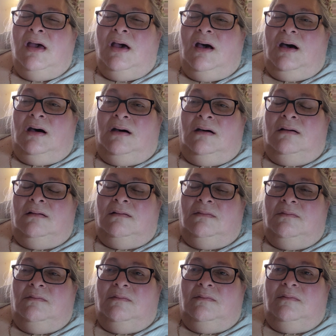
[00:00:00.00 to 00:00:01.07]

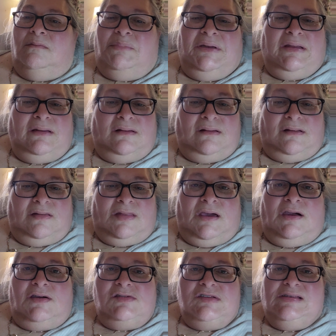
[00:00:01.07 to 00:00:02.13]
but
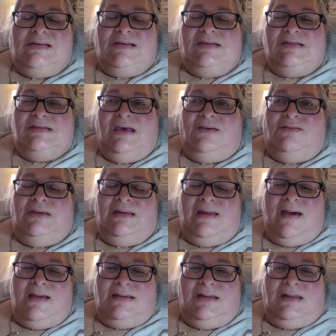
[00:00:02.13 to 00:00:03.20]
theirs is
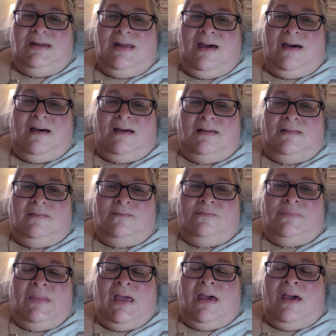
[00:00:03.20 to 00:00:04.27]
$7.99,
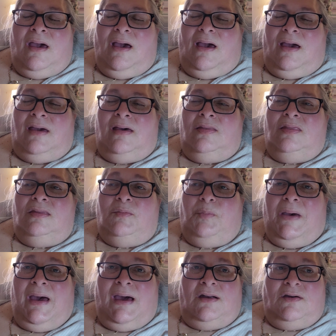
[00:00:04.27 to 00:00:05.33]
and the
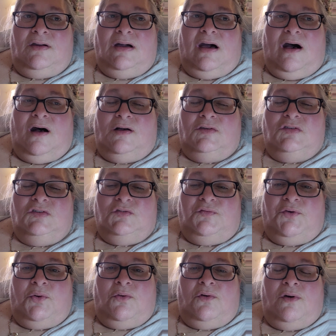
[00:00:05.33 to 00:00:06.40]
pattern calls
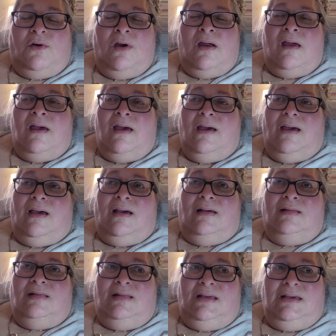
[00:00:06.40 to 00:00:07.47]
for at
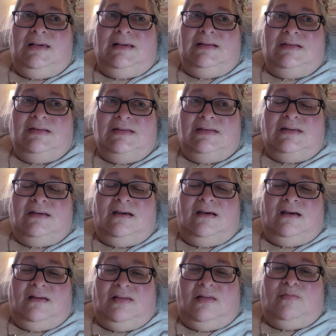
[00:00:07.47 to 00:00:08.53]
least
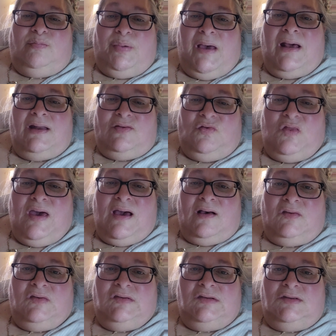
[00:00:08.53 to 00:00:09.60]
about
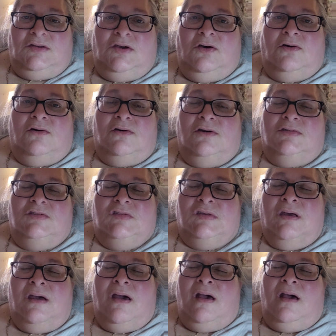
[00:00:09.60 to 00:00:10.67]
1,000 yards
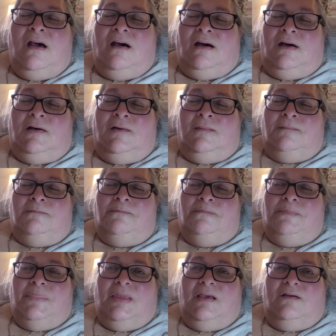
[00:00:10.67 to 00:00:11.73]

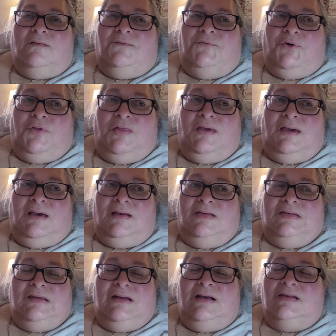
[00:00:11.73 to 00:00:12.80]
for
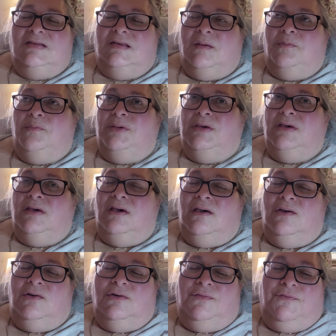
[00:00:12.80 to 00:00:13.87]
this, and it's a
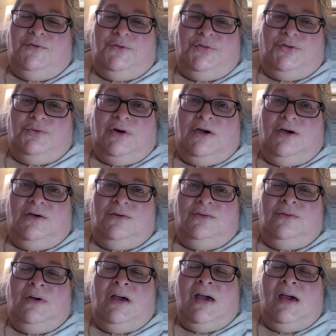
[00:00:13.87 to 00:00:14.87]
beautiful throw.